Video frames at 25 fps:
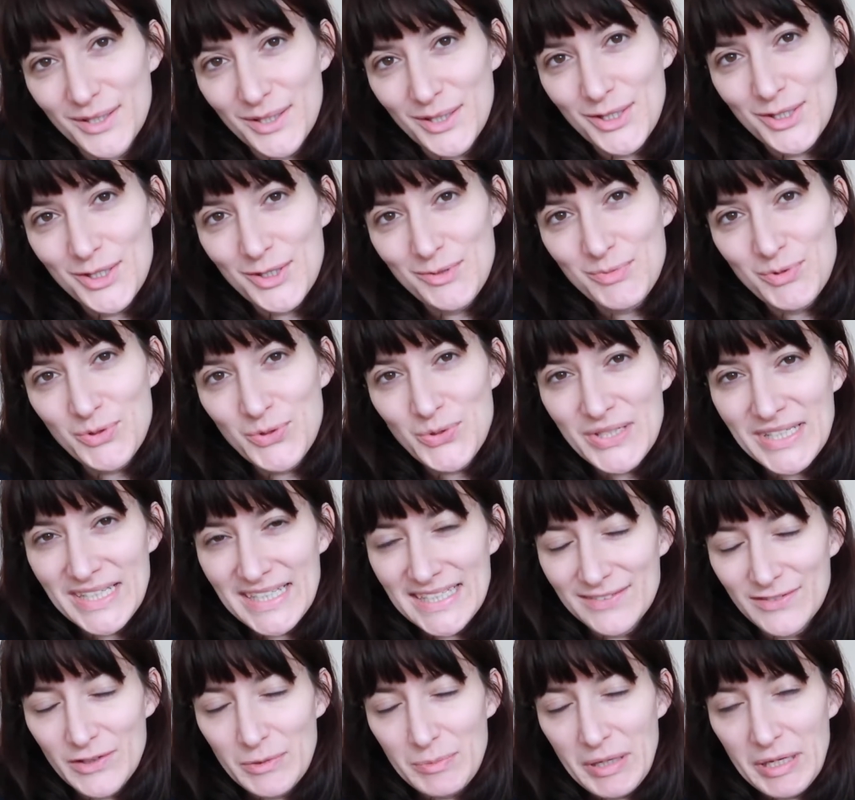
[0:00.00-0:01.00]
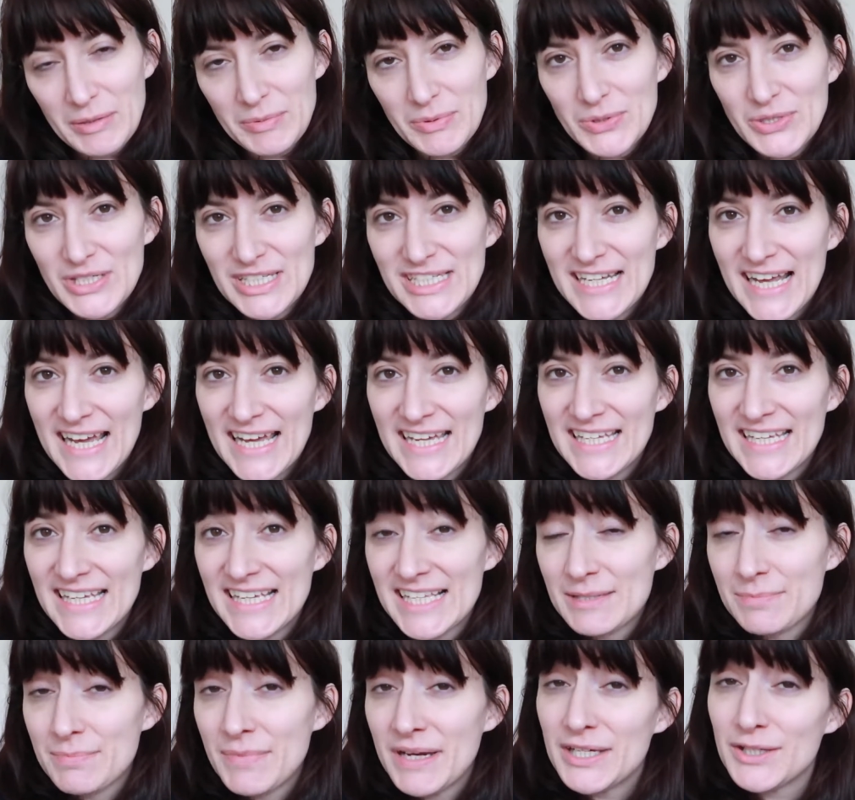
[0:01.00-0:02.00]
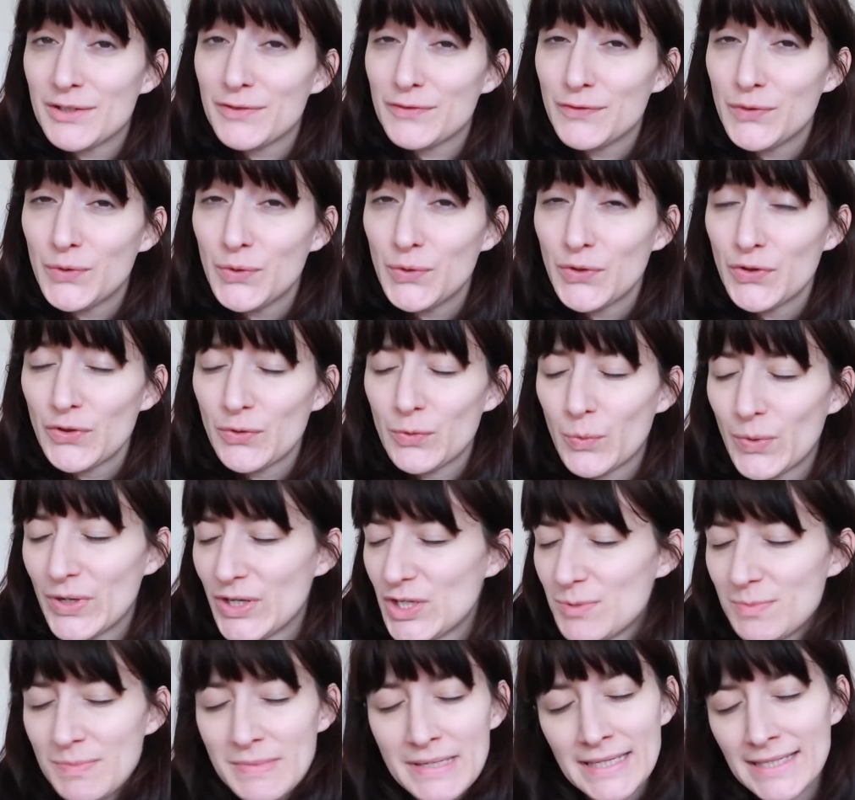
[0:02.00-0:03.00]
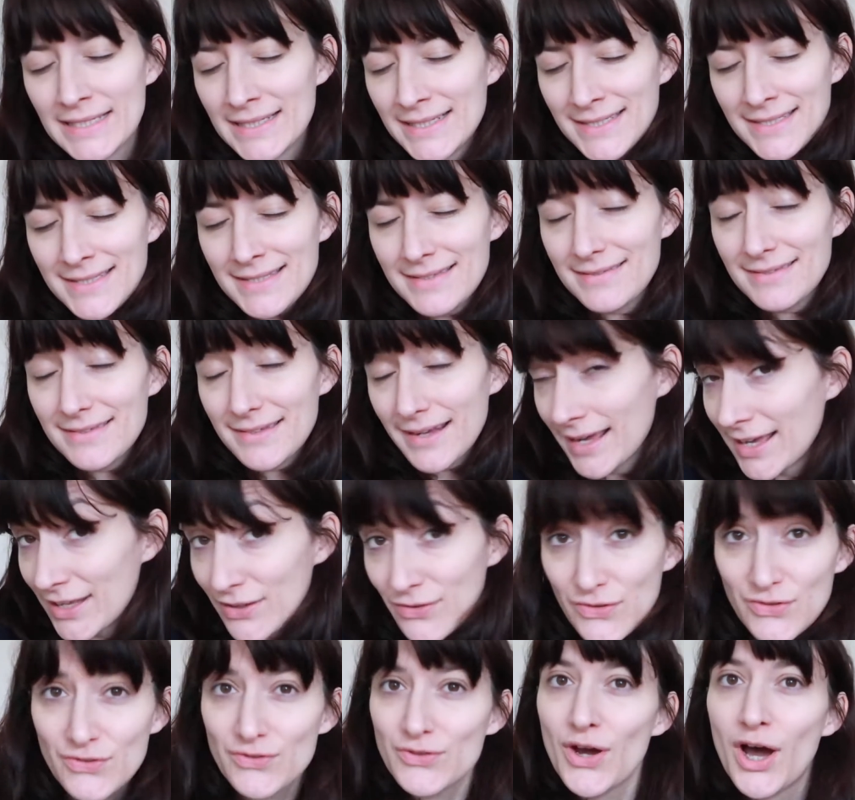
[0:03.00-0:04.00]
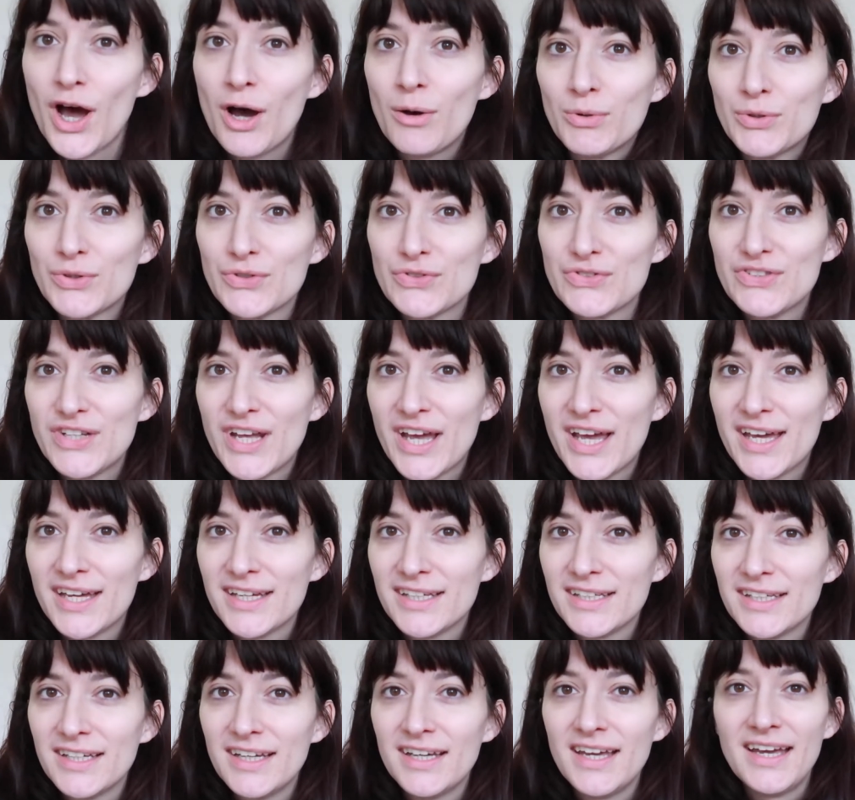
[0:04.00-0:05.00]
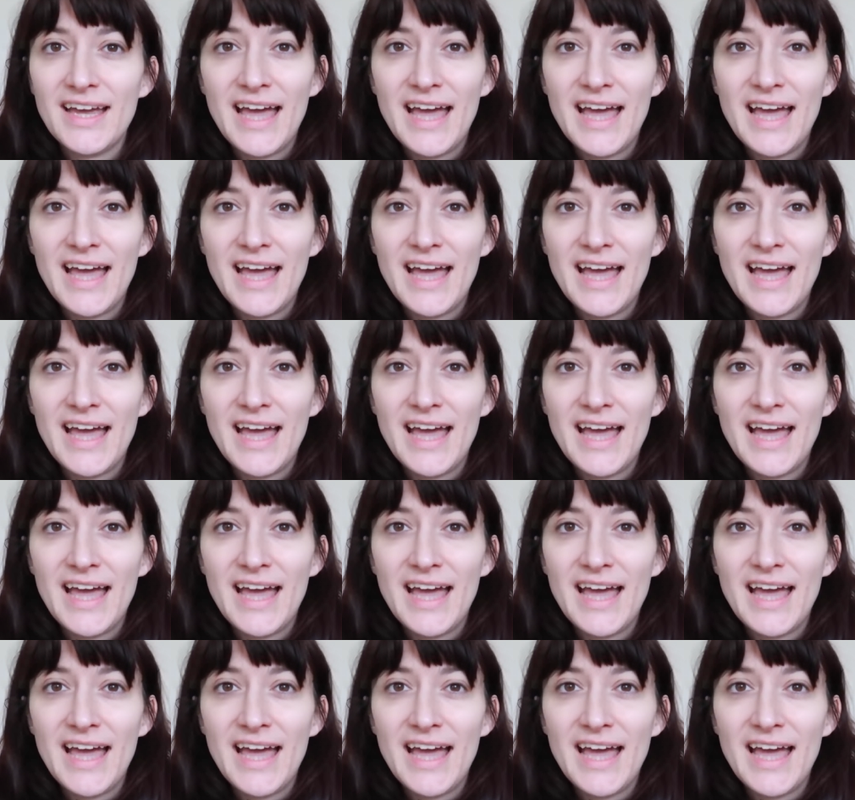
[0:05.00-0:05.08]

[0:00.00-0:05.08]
Good morning, lovely people. Today is May the 4th, which means it's Star Wars Day.